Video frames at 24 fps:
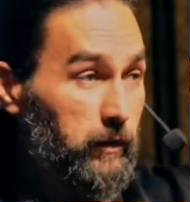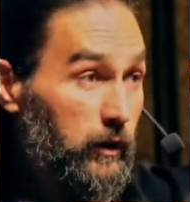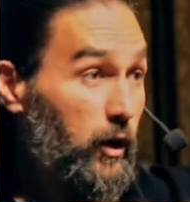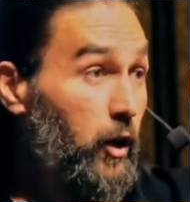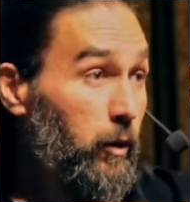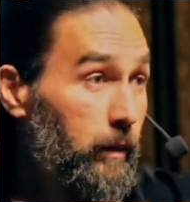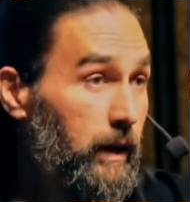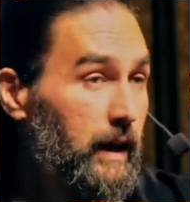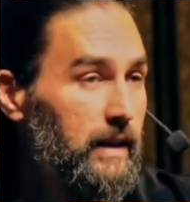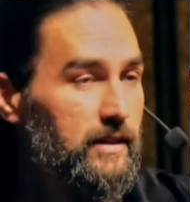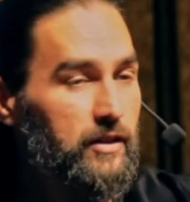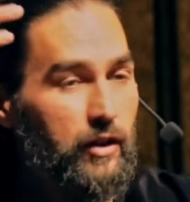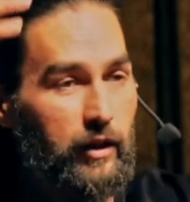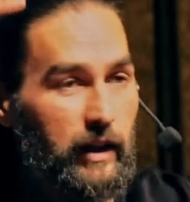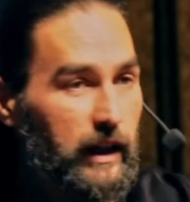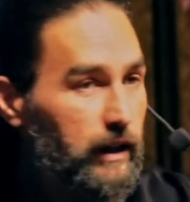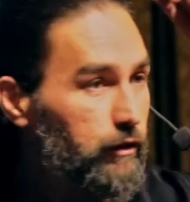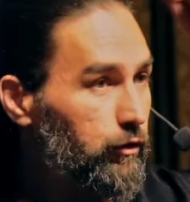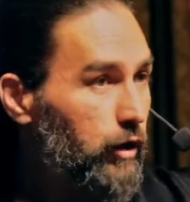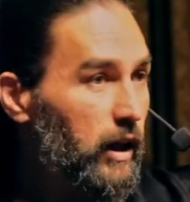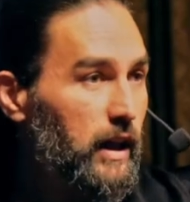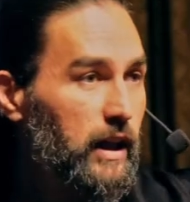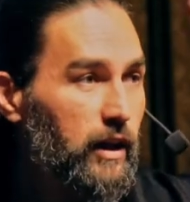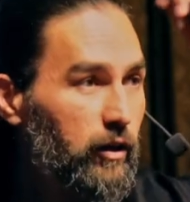nomads, are like
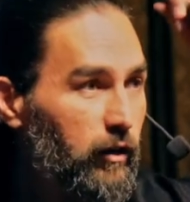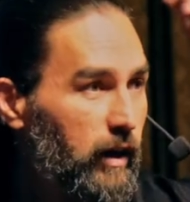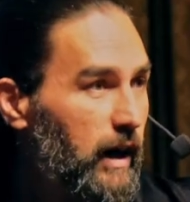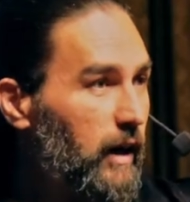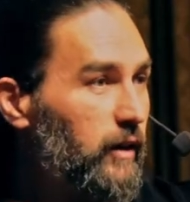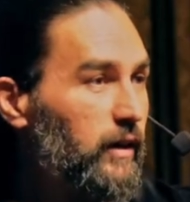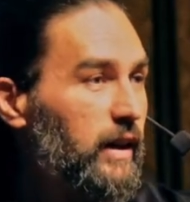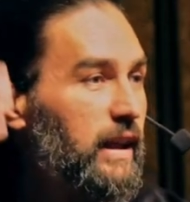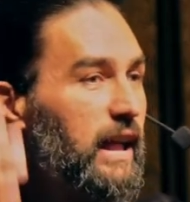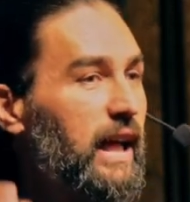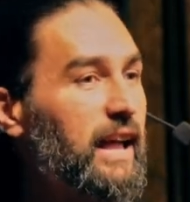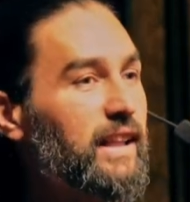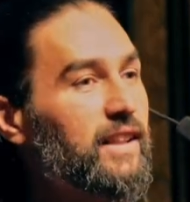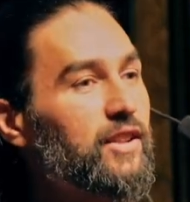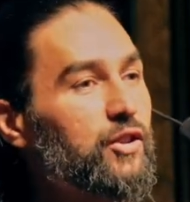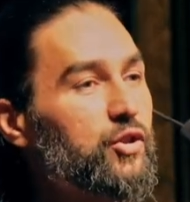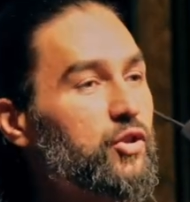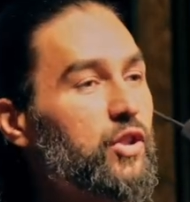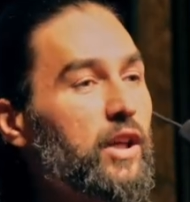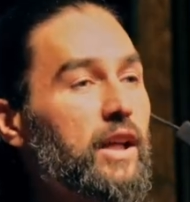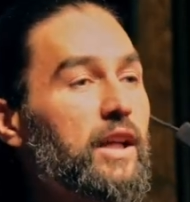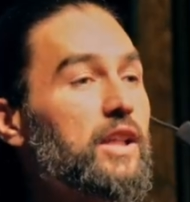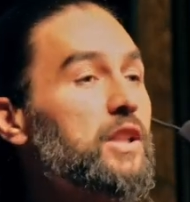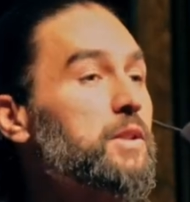running around like headless
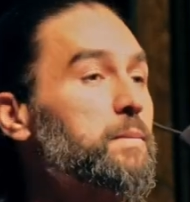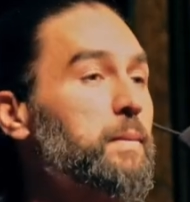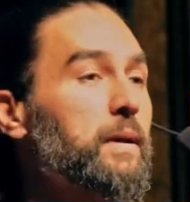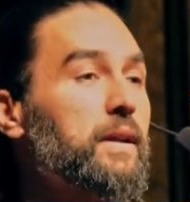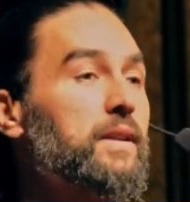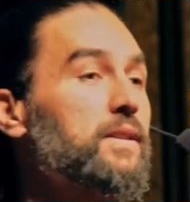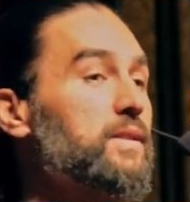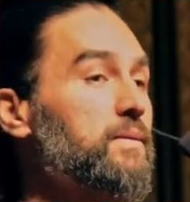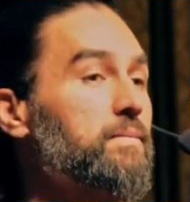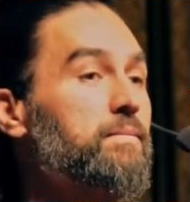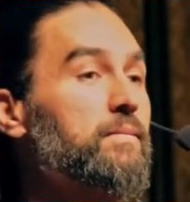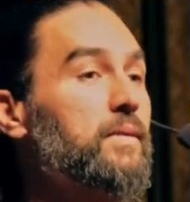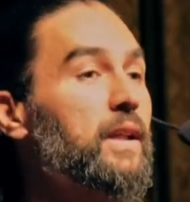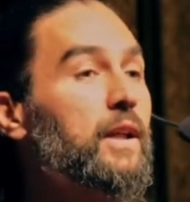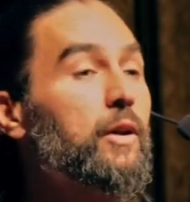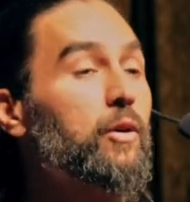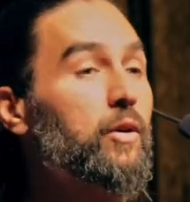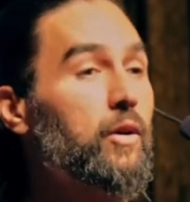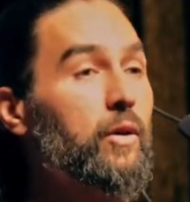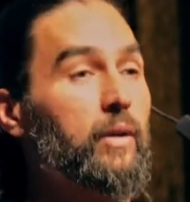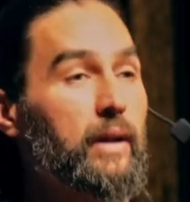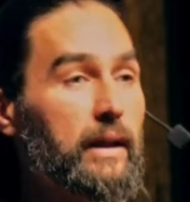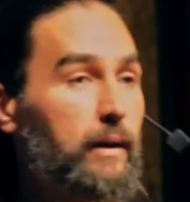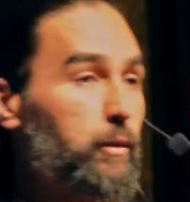chickens because they don't
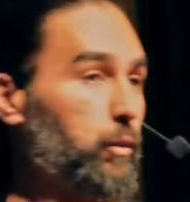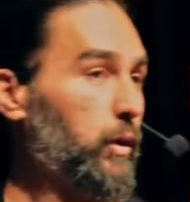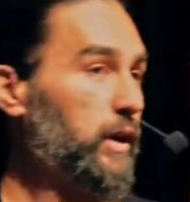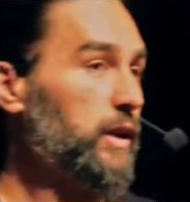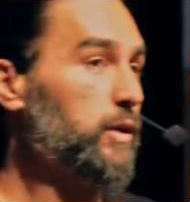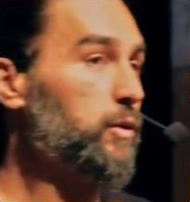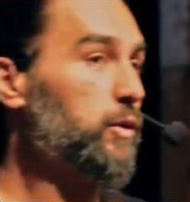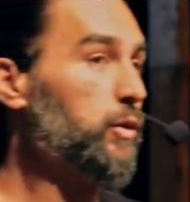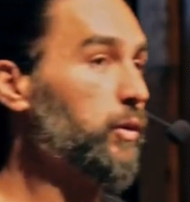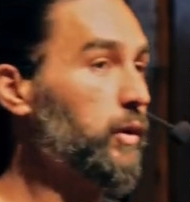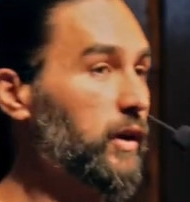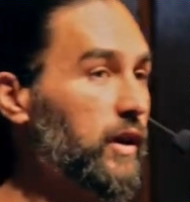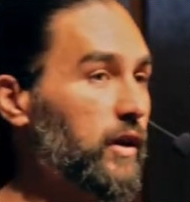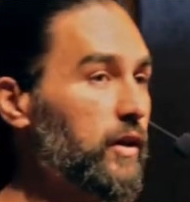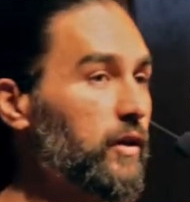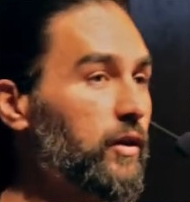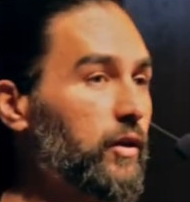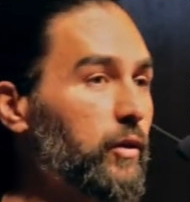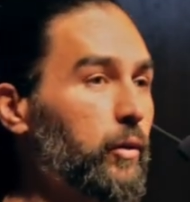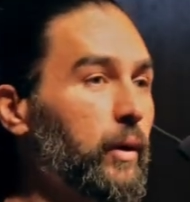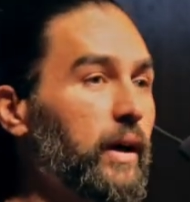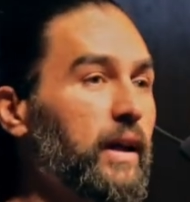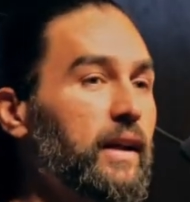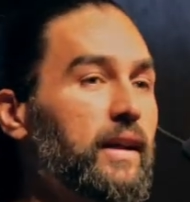know, like, what do you do in an
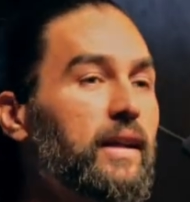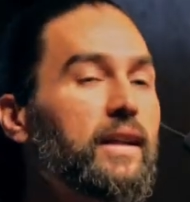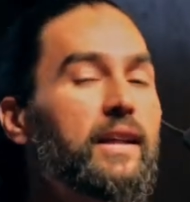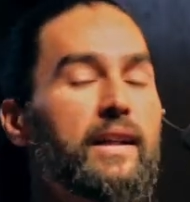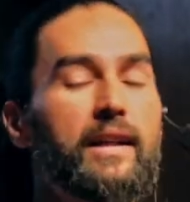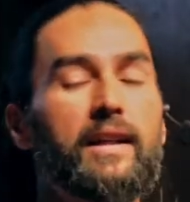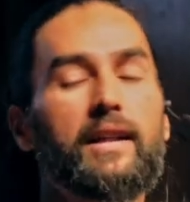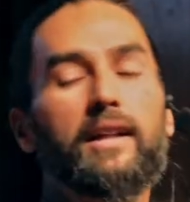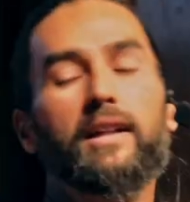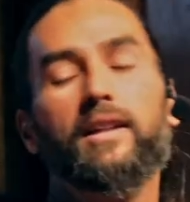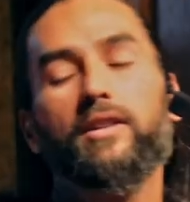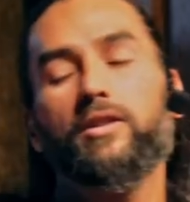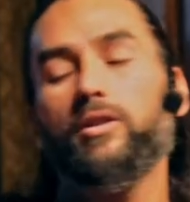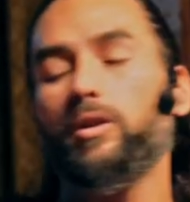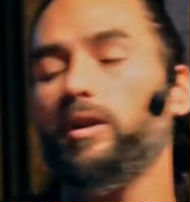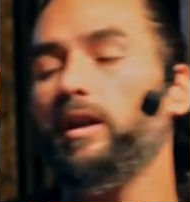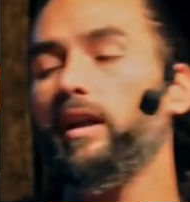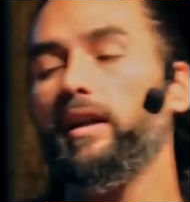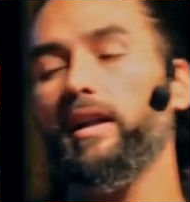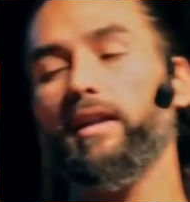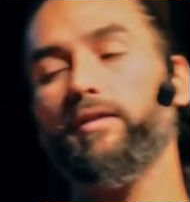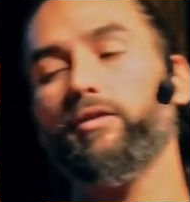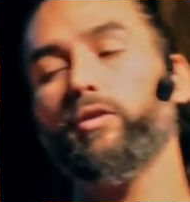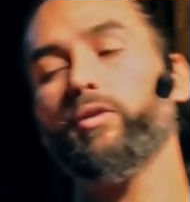earthquake? So
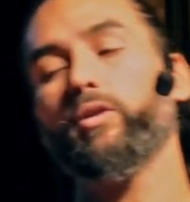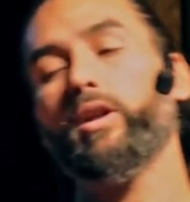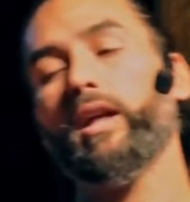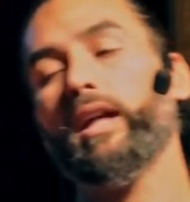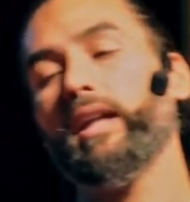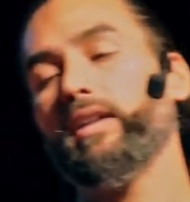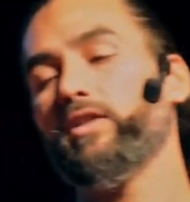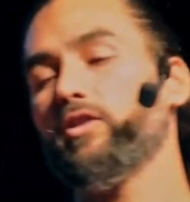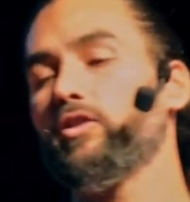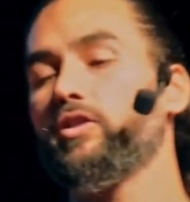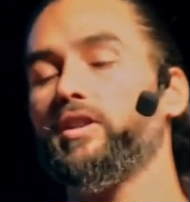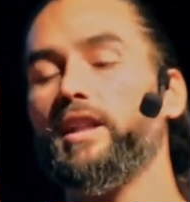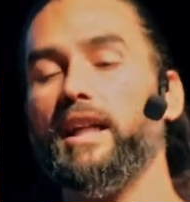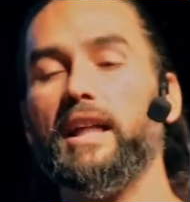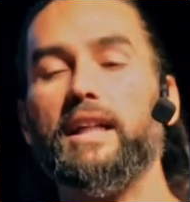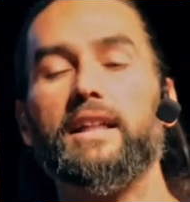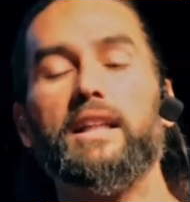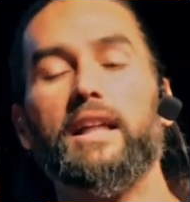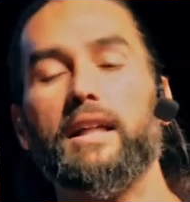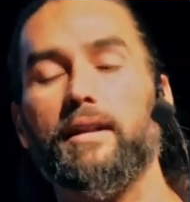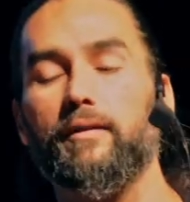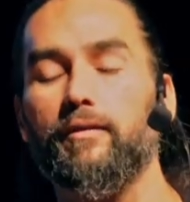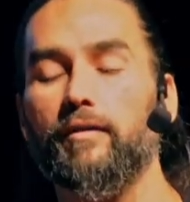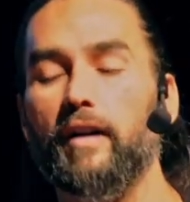if you can, just take
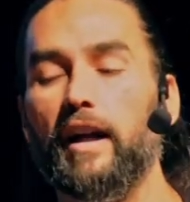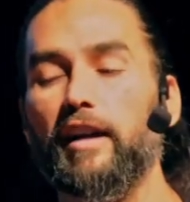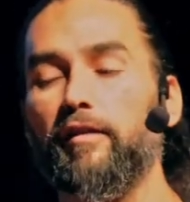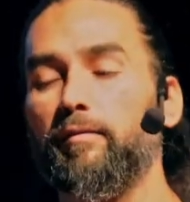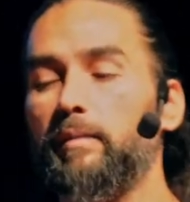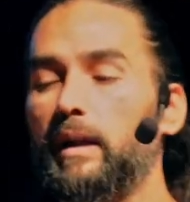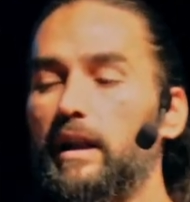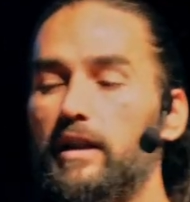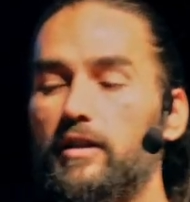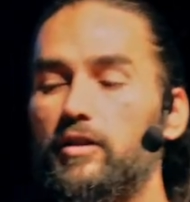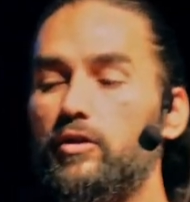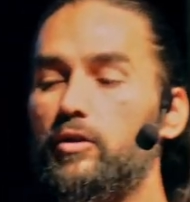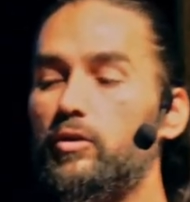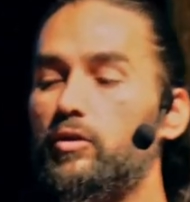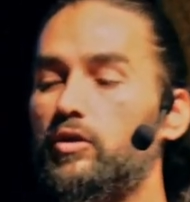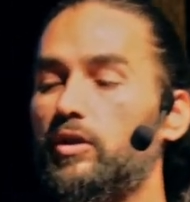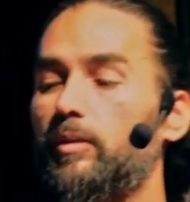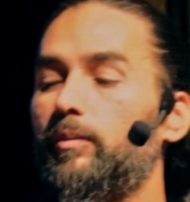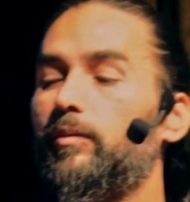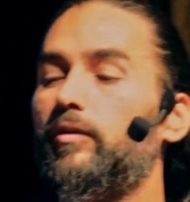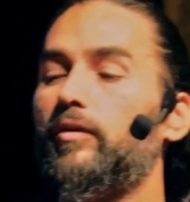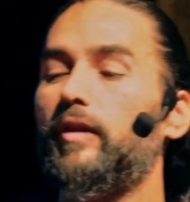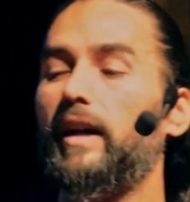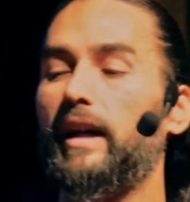like 5 minutes, do
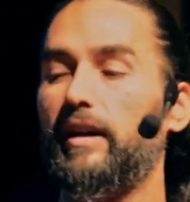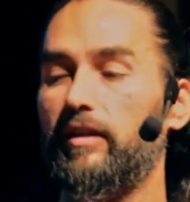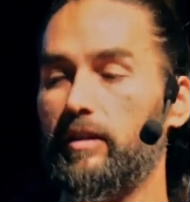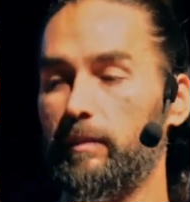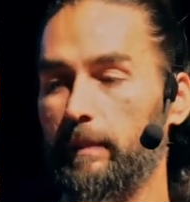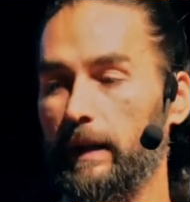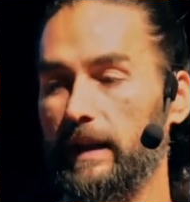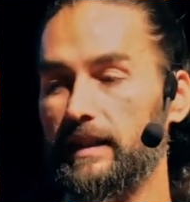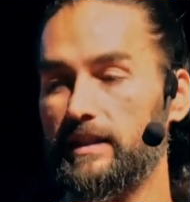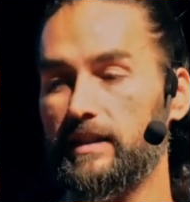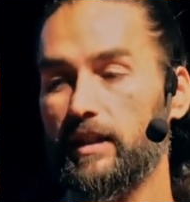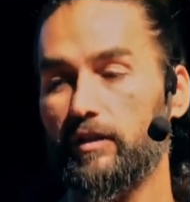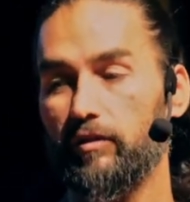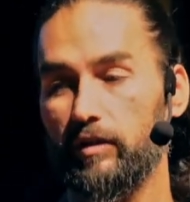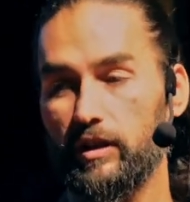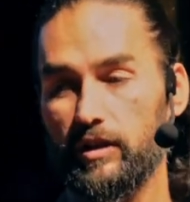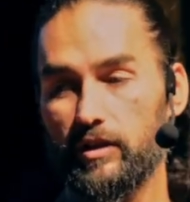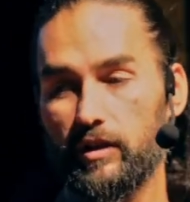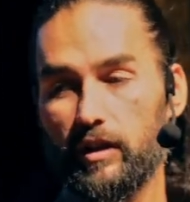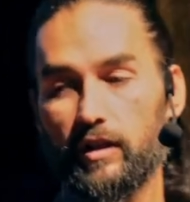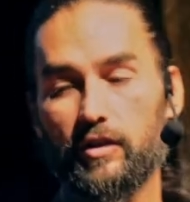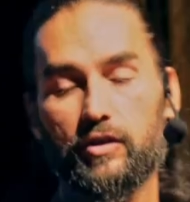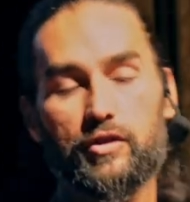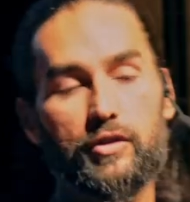some very basic
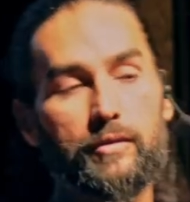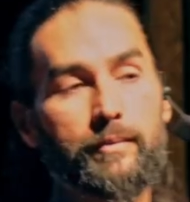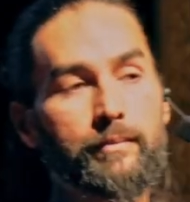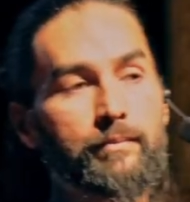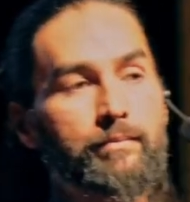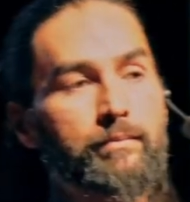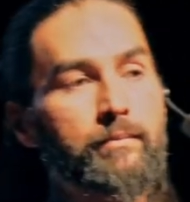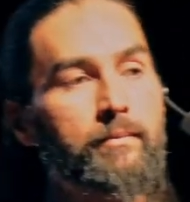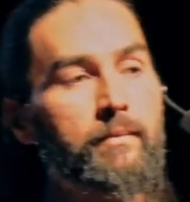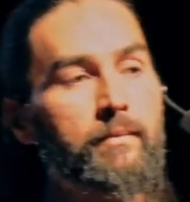research.